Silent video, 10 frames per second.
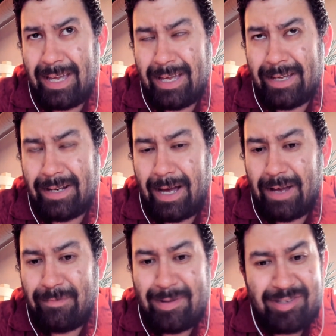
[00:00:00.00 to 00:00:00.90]
And
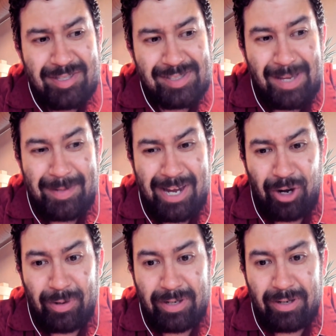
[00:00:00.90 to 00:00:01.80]
I've mentioned Sam
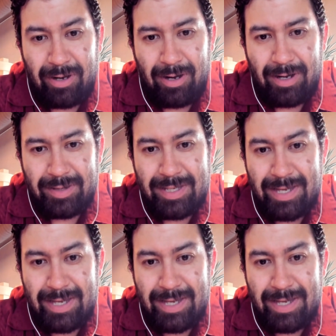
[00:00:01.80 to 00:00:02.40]
Carrick on the